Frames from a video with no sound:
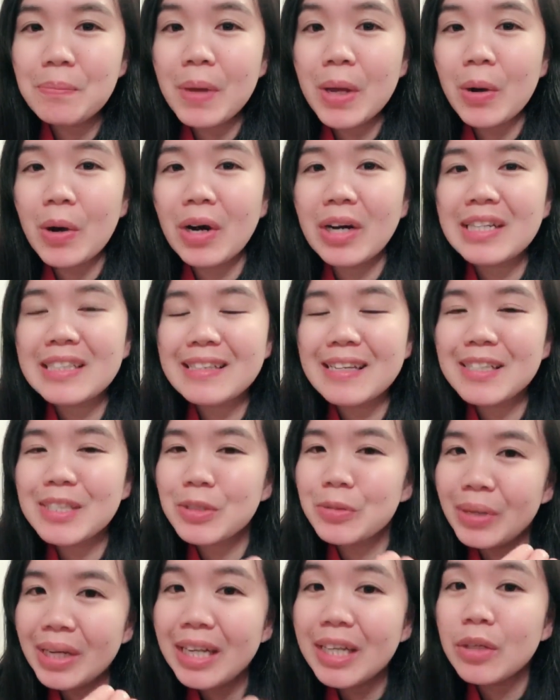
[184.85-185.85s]
because
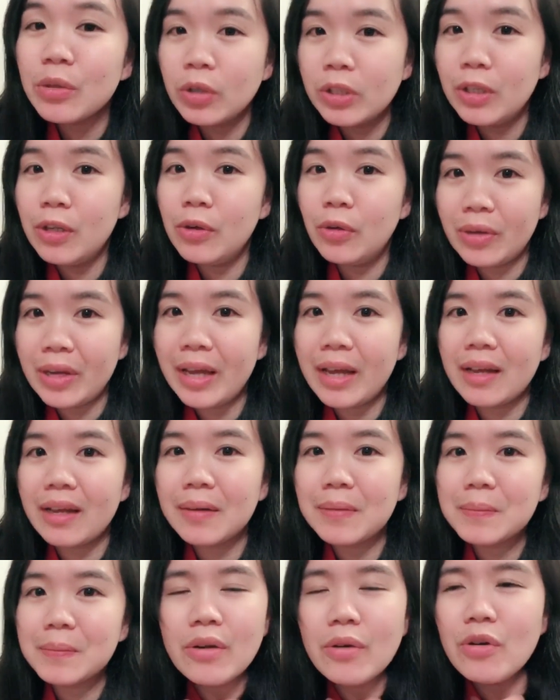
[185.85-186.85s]
he's really good
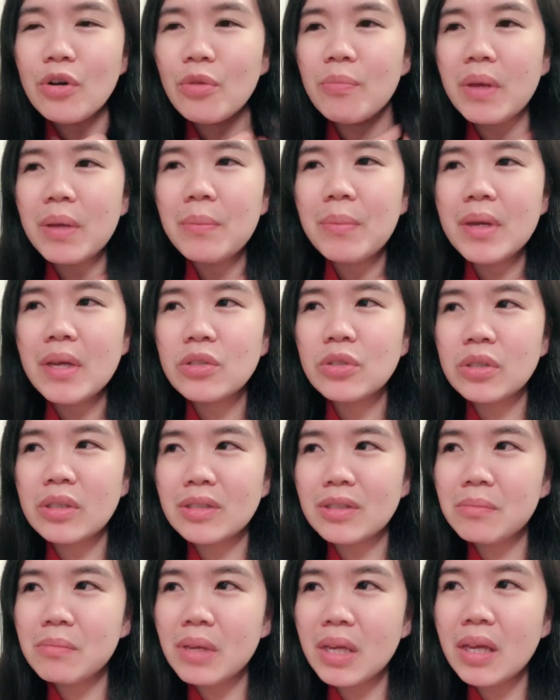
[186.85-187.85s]
looking. I don't know, maybe it's
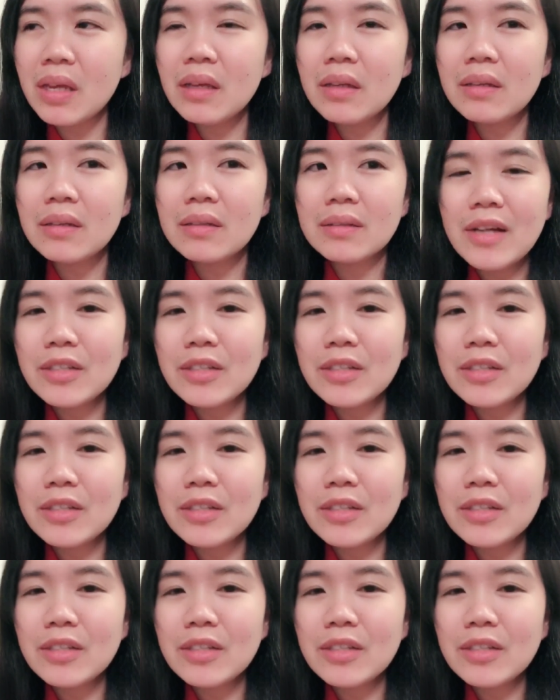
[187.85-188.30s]
just me.